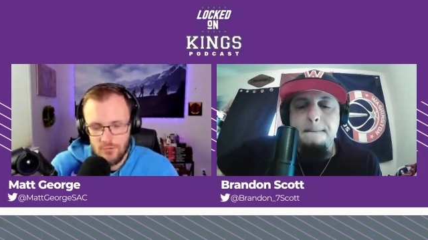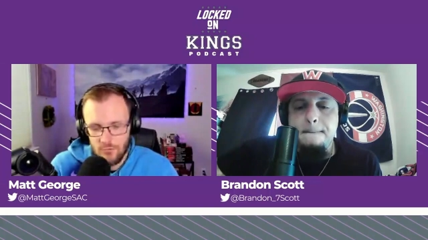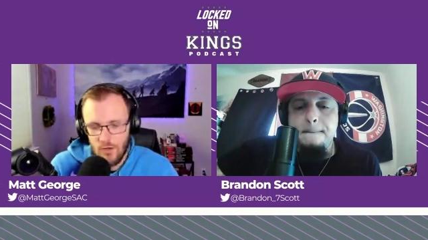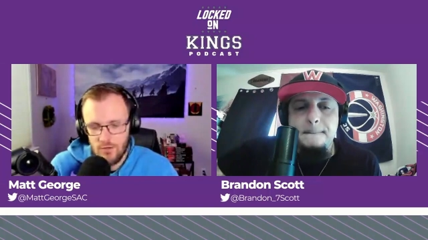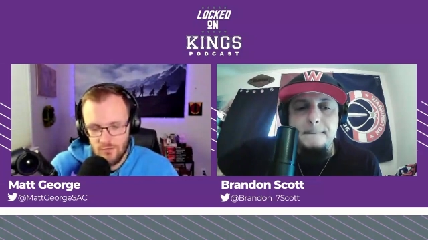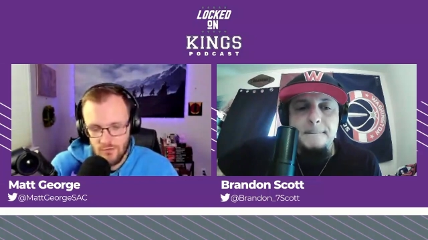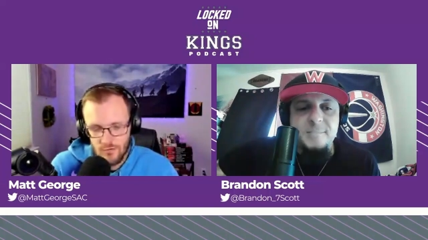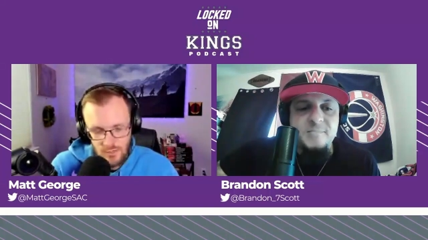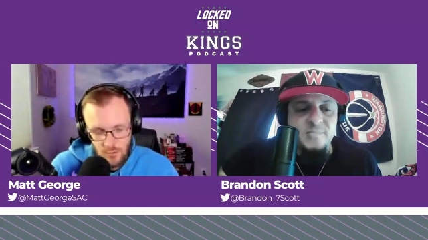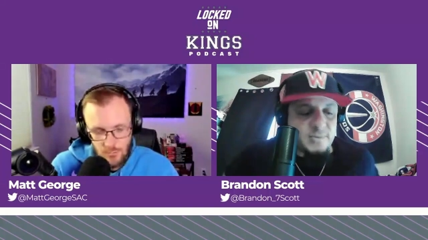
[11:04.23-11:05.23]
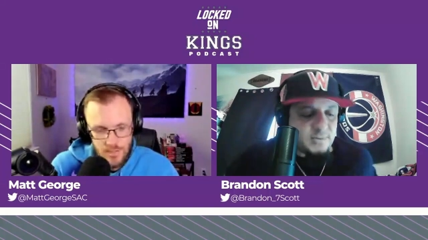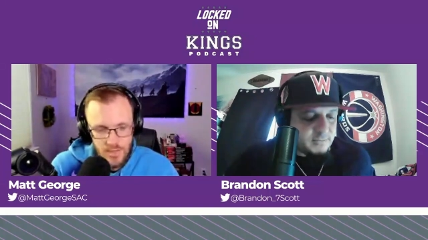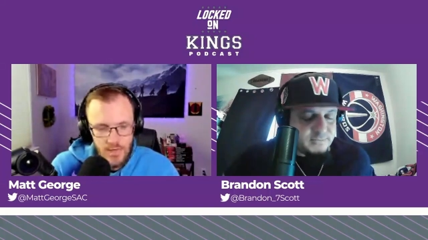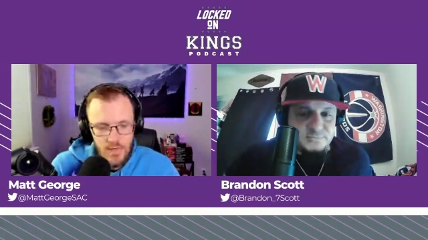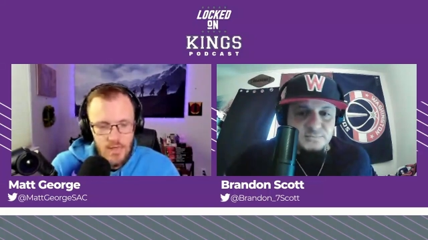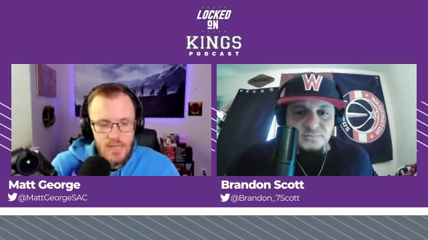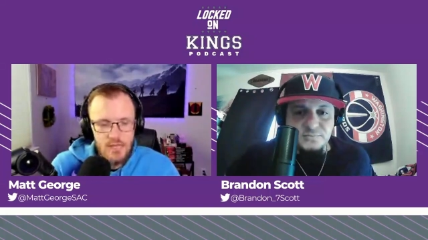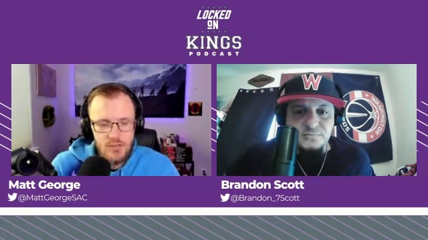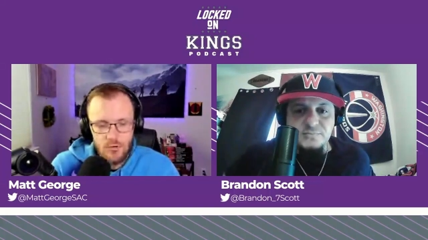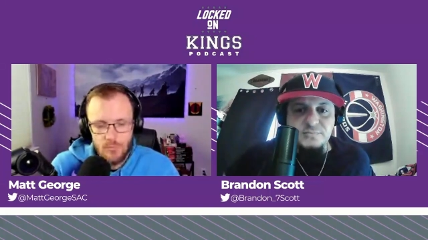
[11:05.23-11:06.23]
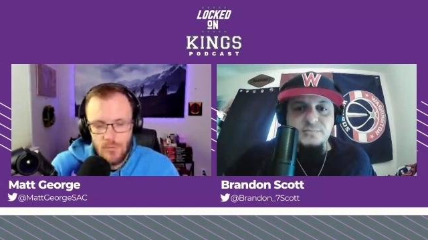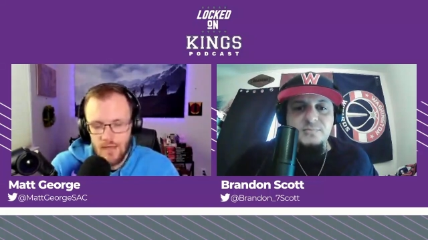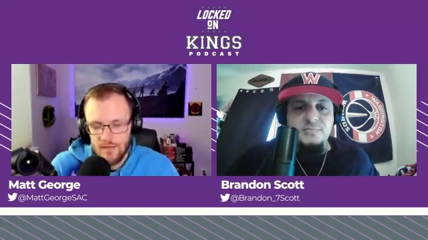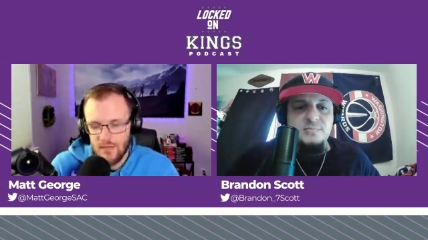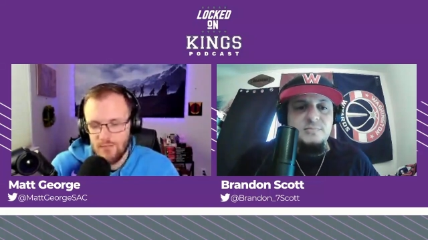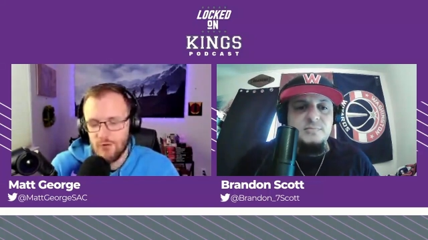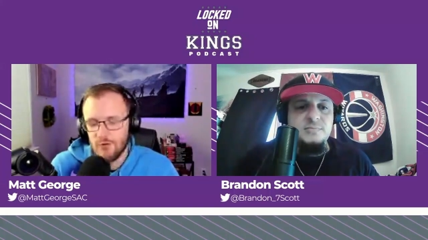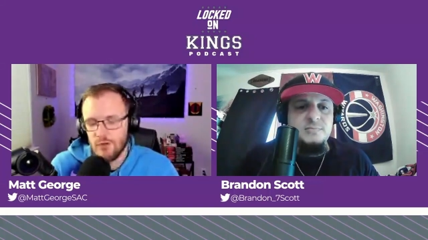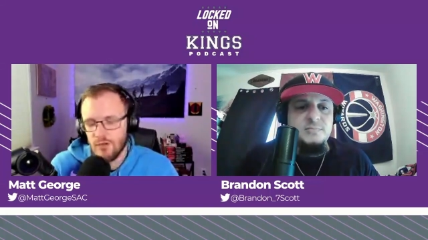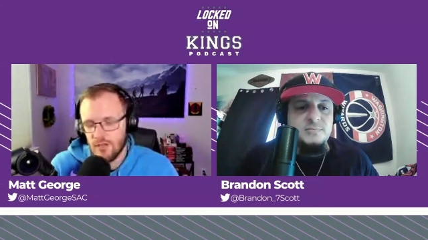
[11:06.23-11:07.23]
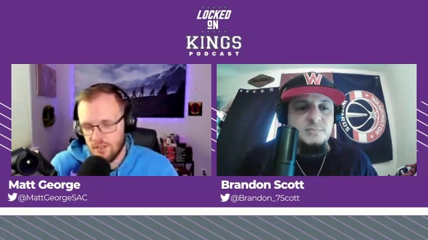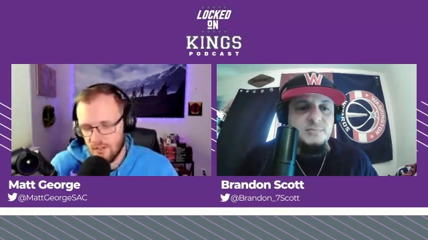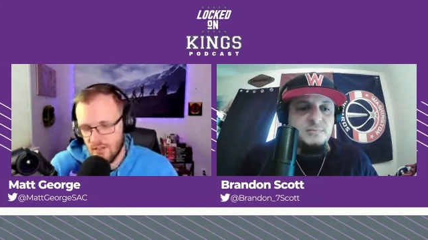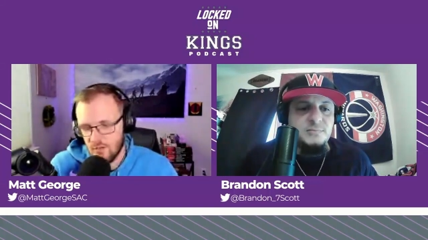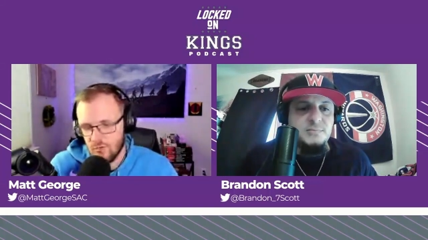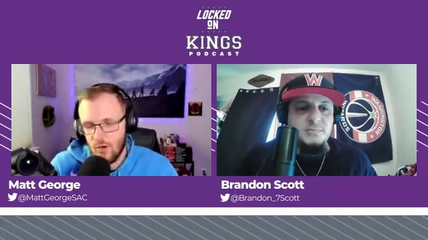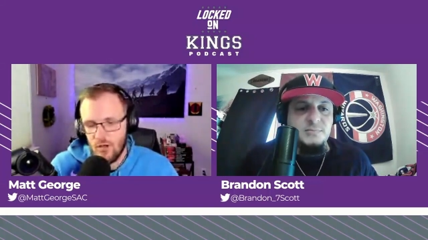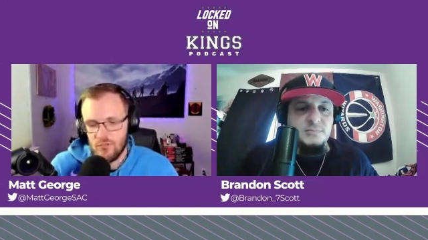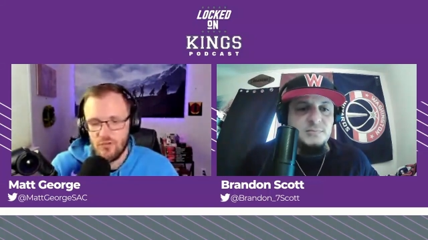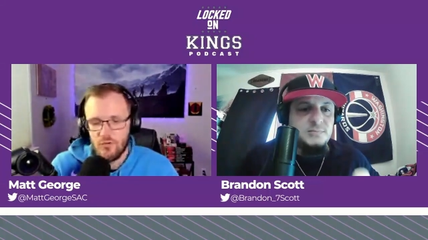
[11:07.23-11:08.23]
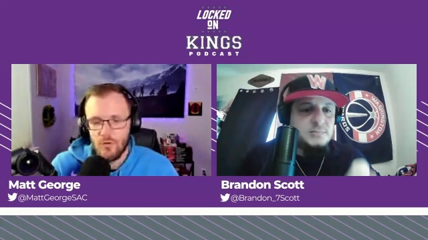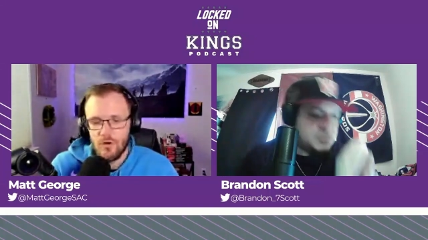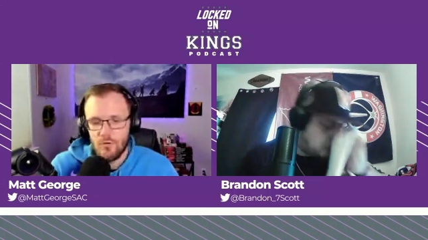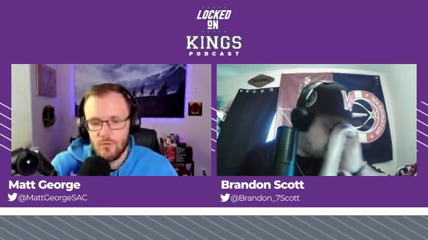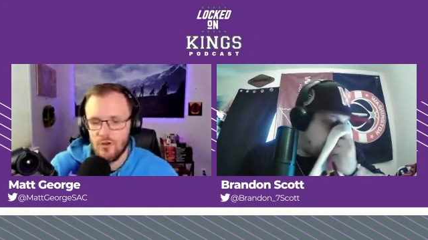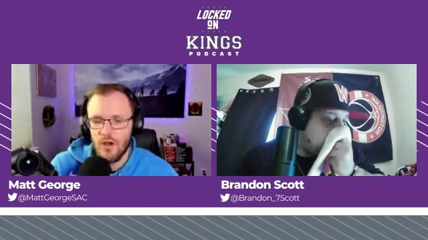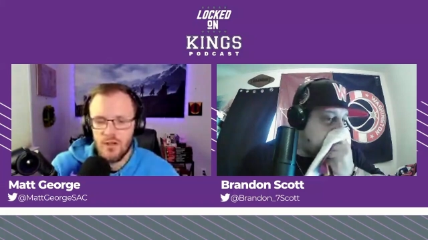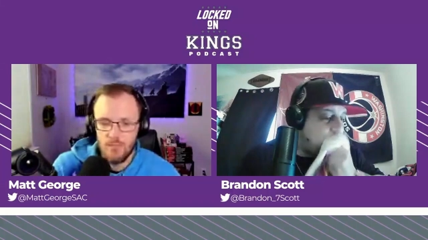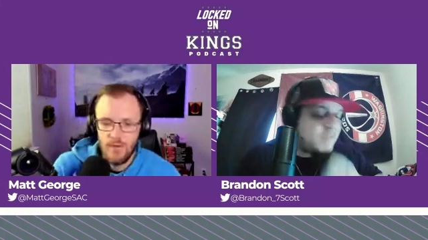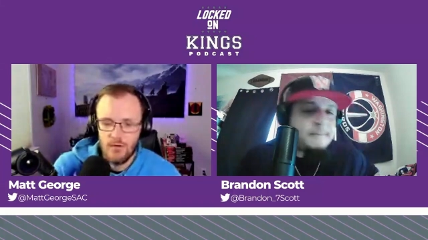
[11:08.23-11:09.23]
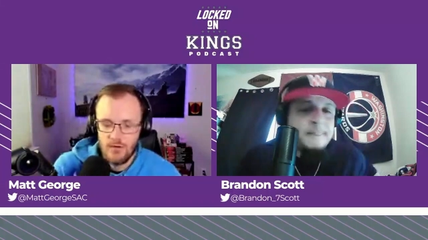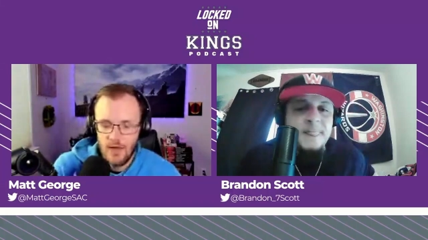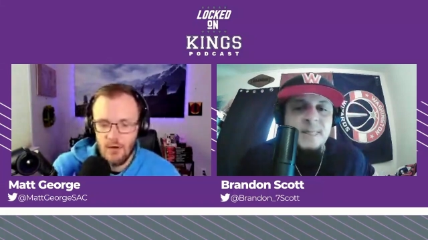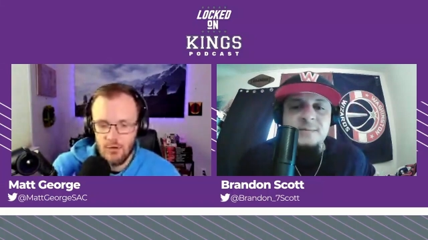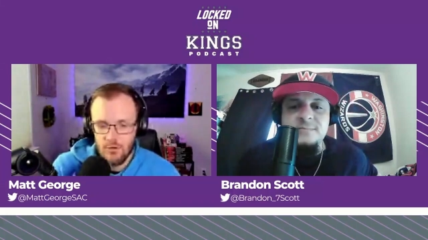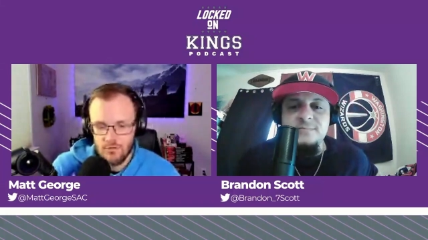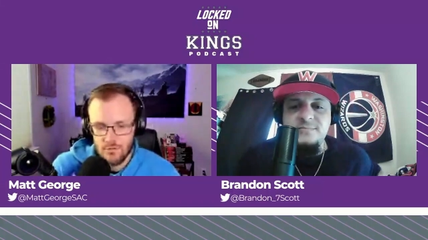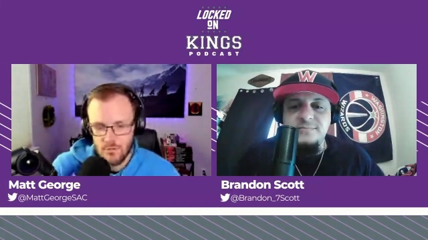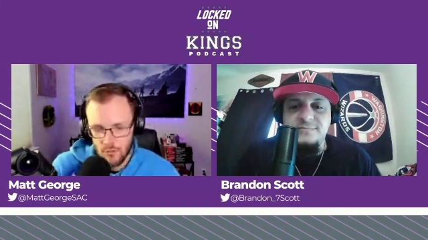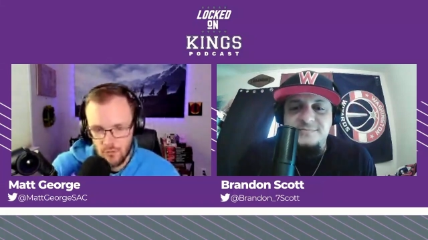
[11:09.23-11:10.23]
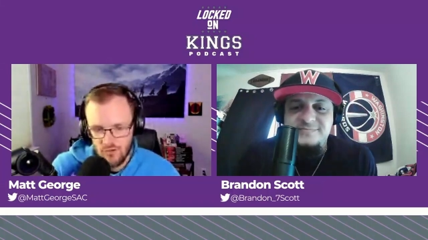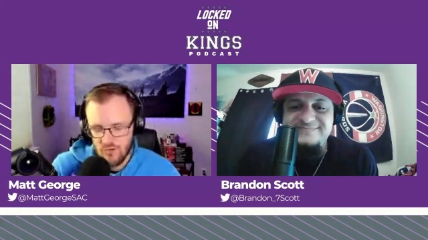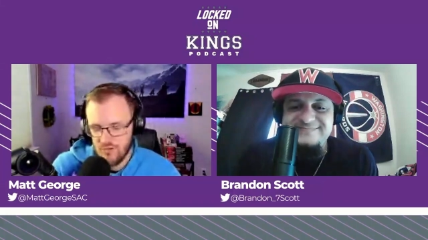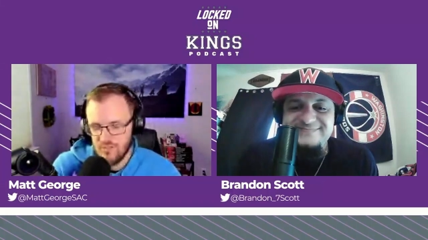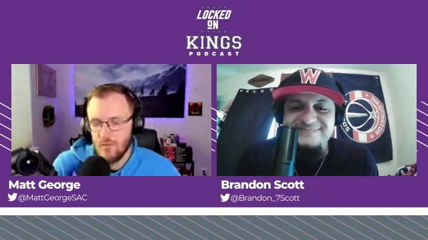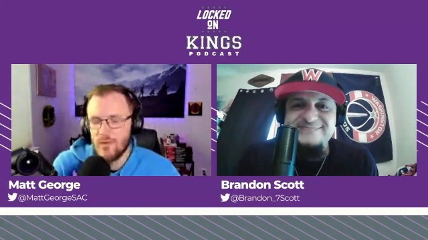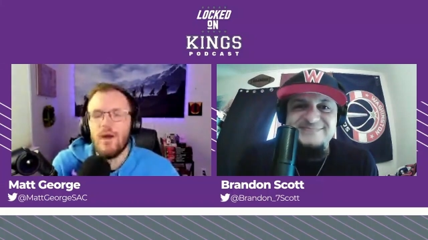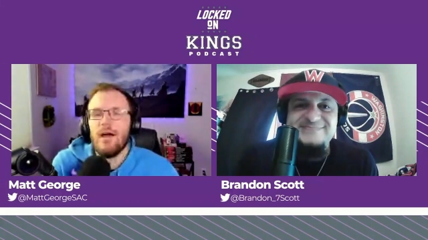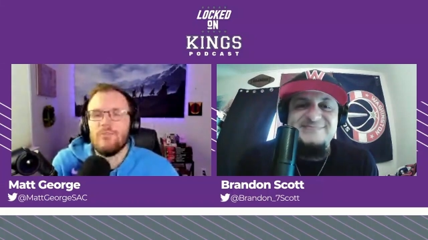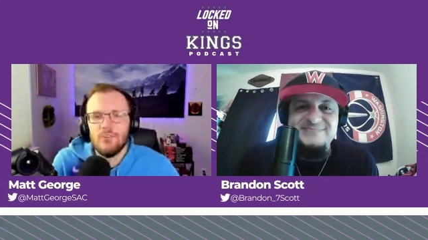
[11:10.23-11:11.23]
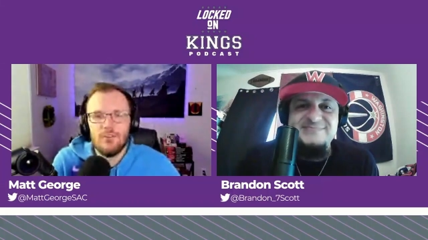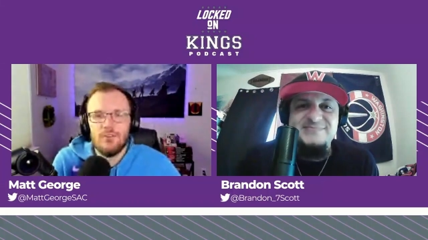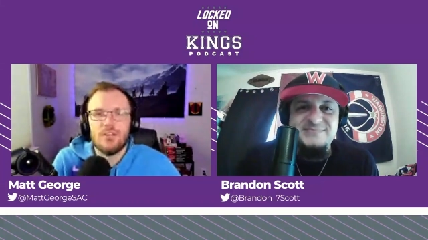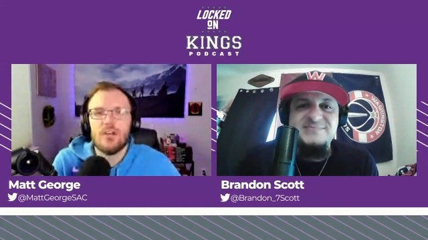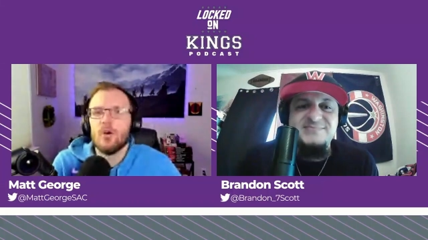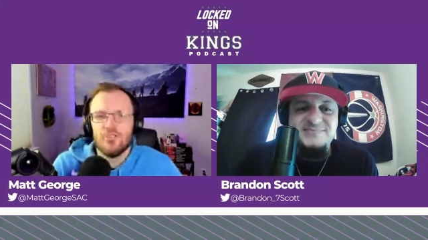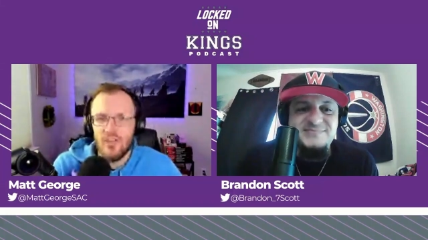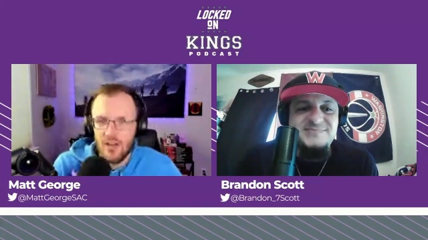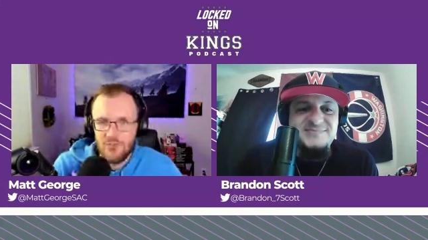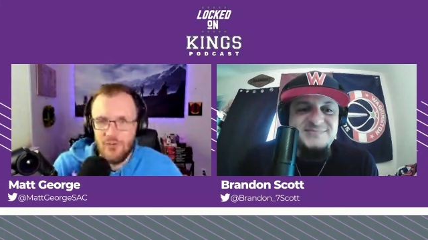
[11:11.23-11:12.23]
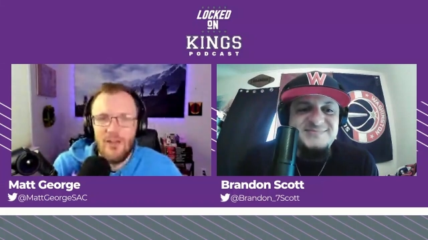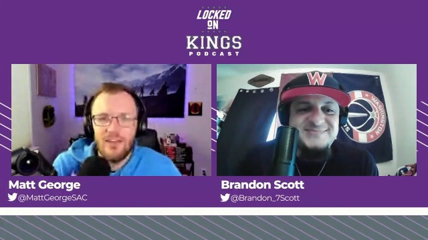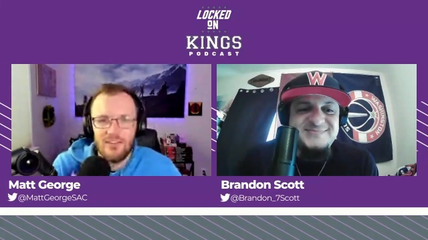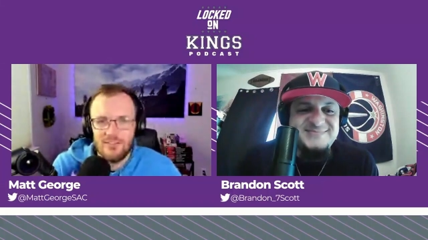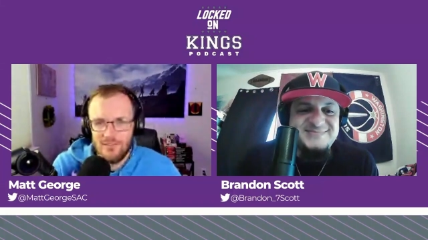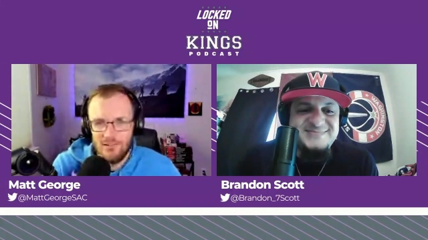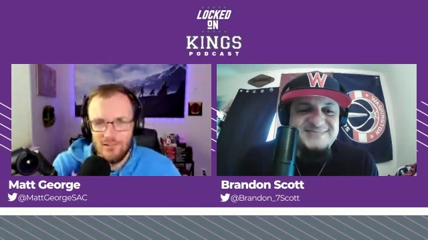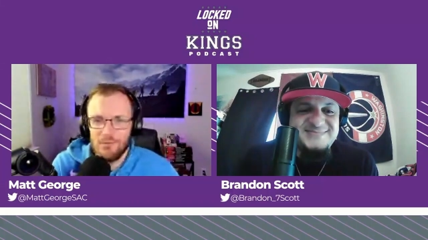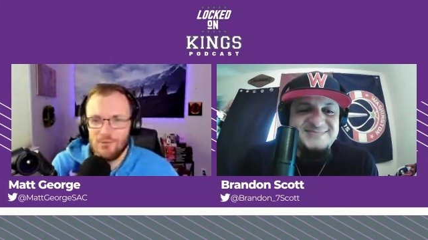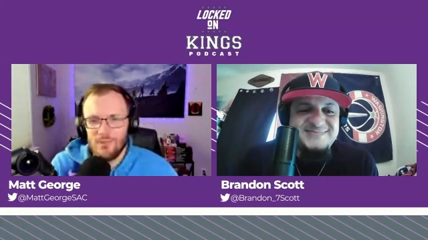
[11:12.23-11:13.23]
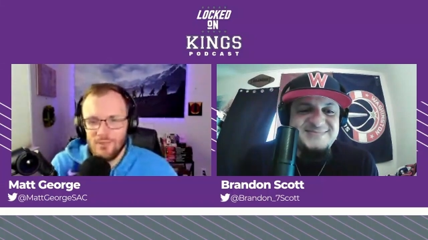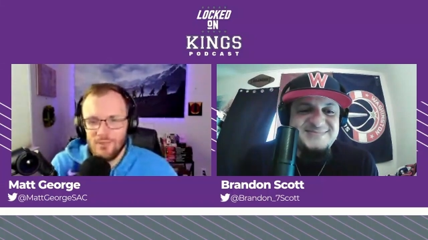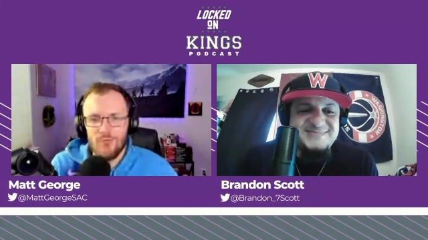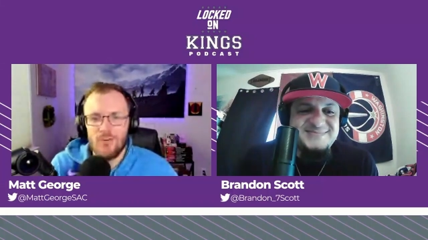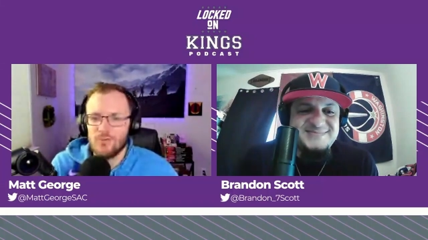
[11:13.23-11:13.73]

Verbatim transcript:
Speaker 1: Kings roster a little bit. In your mind, like if you're looking at the Kings roster and we're, we're talking about Kyle Kuzma negotiations, now we don't have to negotiate a trade necessarily between the two of us,